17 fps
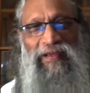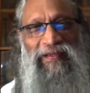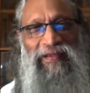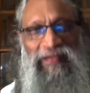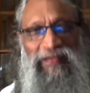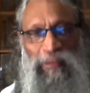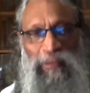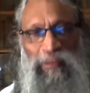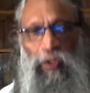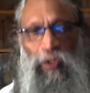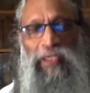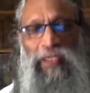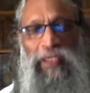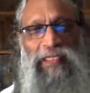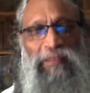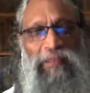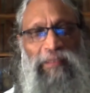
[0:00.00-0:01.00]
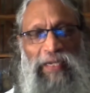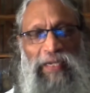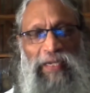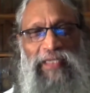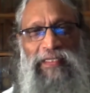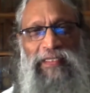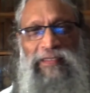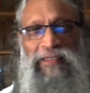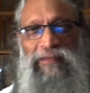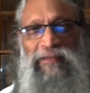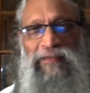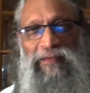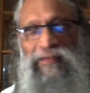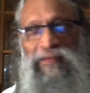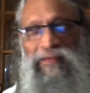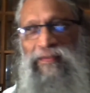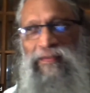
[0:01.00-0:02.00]
body, the mind,
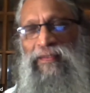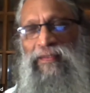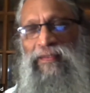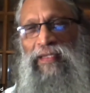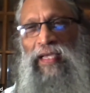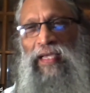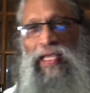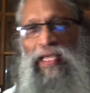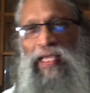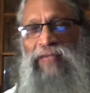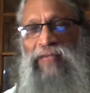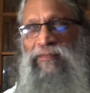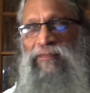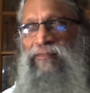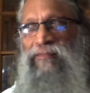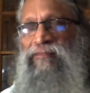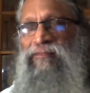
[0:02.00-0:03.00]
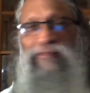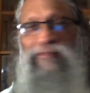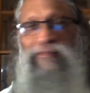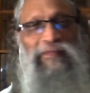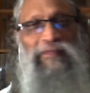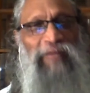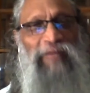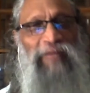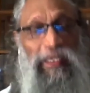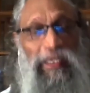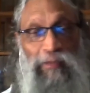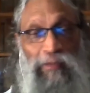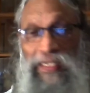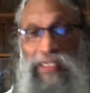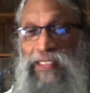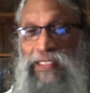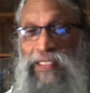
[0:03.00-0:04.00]
and we are
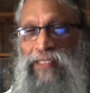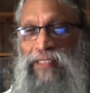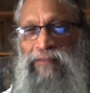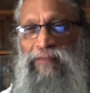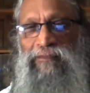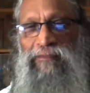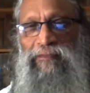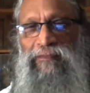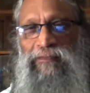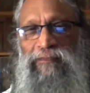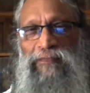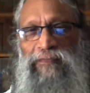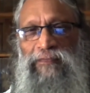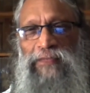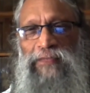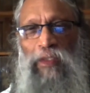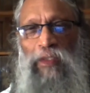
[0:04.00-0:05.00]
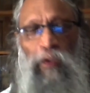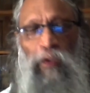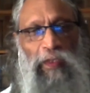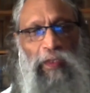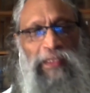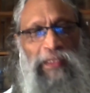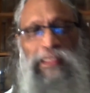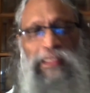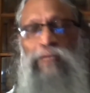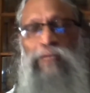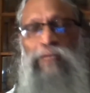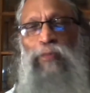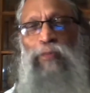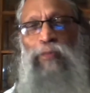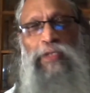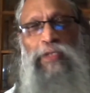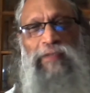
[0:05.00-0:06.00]
breathing. All these
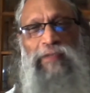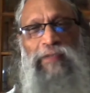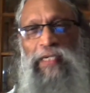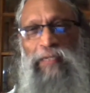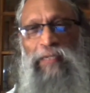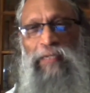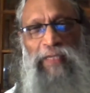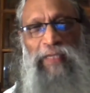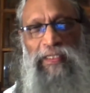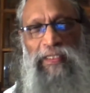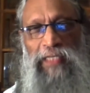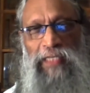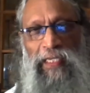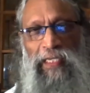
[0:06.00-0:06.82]
inputs will come inside.